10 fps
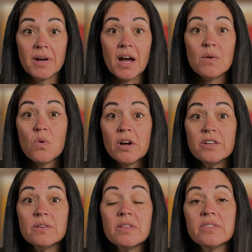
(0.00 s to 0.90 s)
I want
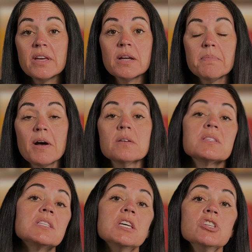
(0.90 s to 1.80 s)
you to think
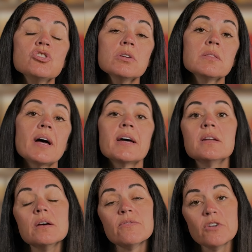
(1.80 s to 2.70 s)
about
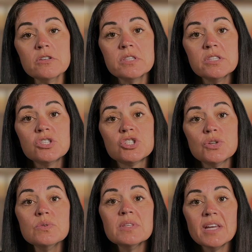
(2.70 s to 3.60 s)
teacher-led versus
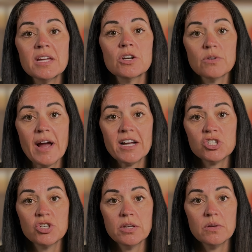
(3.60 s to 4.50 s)
student
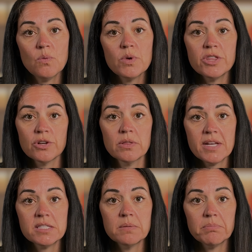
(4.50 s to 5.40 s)
interaction with your
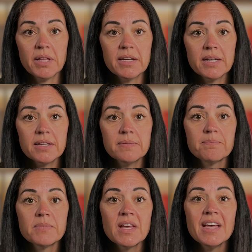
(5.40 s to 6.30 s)
lesson planning.
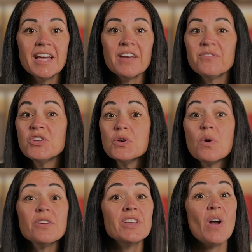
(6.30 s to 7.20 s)
If you
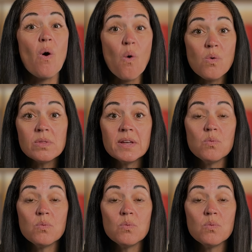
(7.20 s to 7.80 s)
are the only